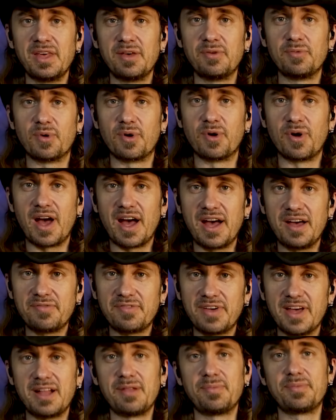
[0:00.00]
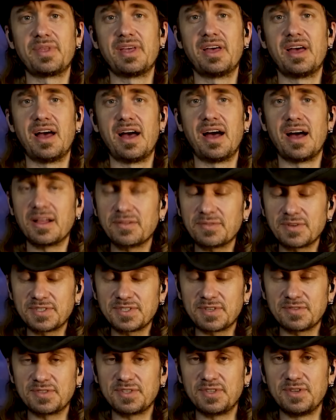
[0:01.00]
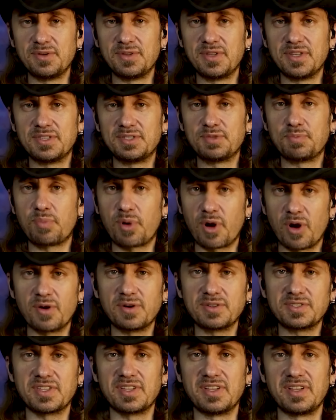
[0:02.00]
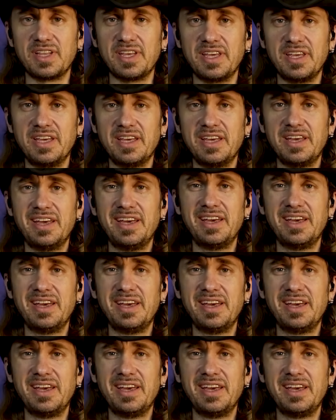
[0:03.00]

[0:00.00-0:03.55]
where I've helped hundreds of students personally